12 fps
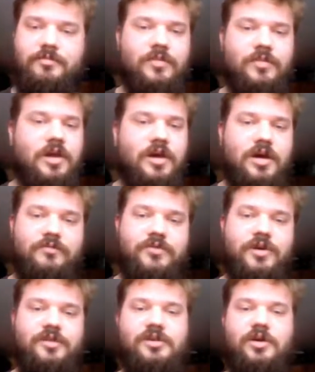conference
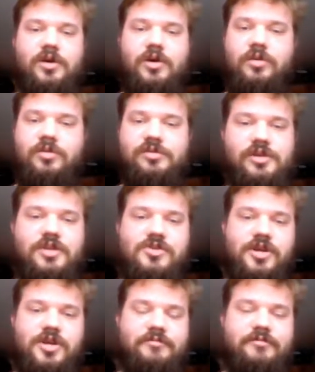calls, you can share
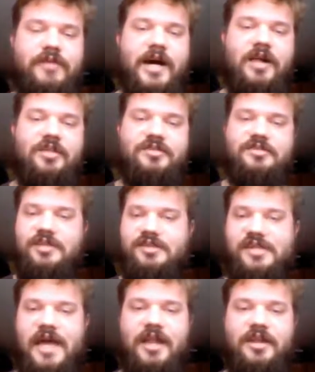files as
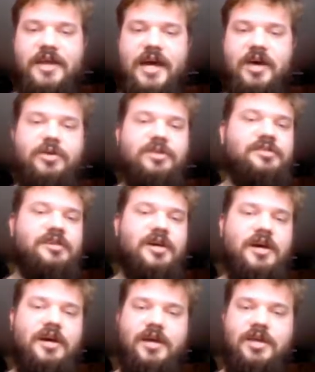handouts,
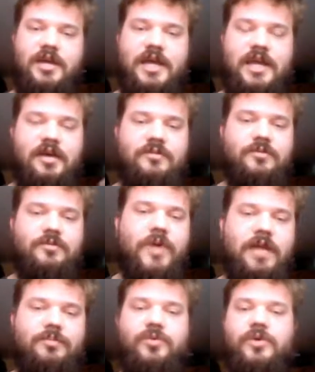you can have a
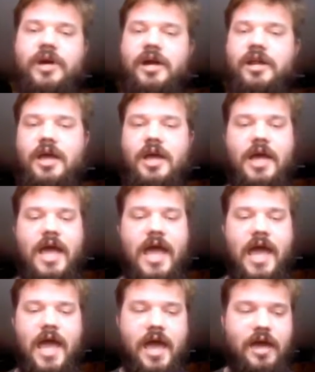whiteboard,
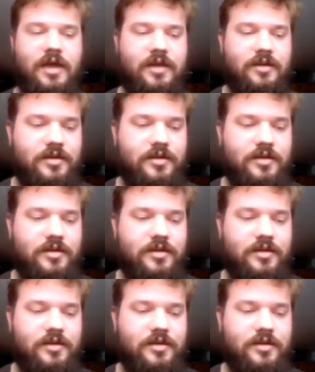and